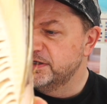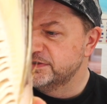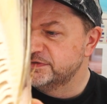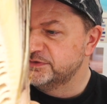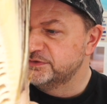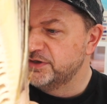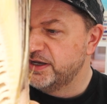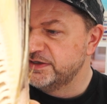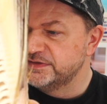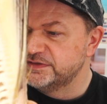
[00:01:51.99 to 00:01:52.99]
So
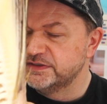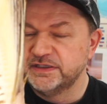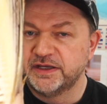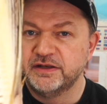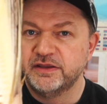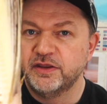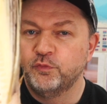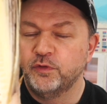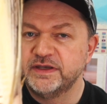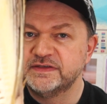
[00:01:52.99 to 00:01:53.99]
it's just like the
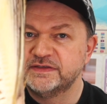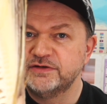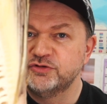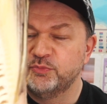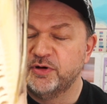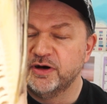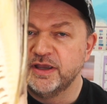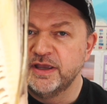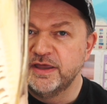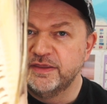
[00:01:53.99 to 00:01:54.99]
white central
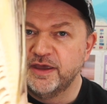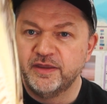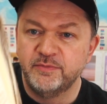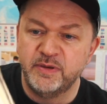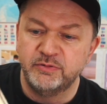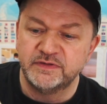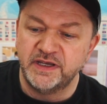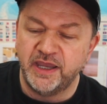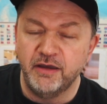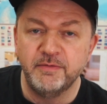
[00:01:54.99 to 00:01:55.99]
part that people
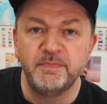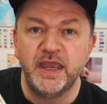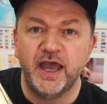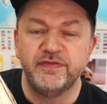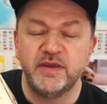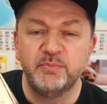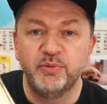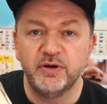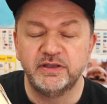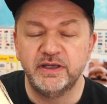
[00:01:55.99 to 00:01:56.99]
take out, and they
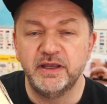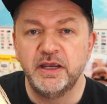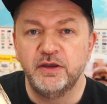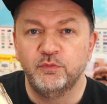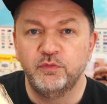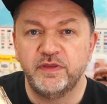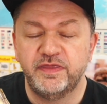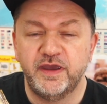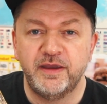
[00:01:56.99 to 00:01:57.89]
boil it with